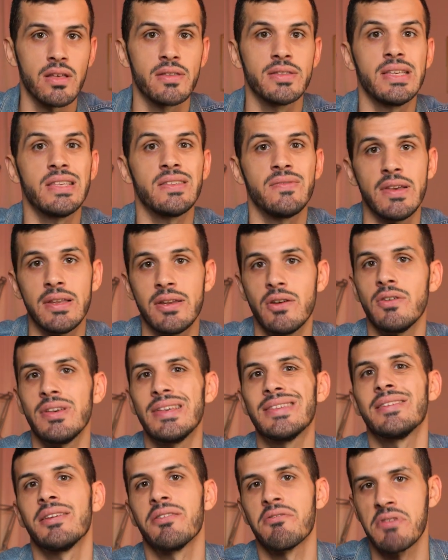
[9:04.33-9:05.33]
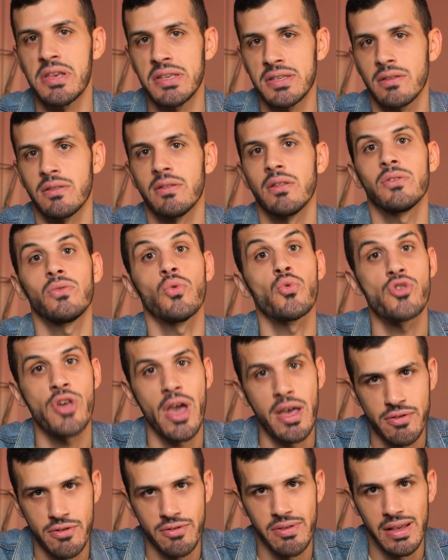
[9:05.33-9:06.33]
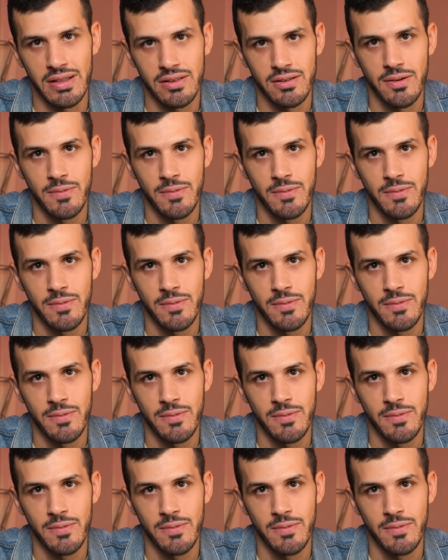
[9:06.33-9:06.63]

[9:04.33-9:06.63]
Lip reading: this video is a reason to change that.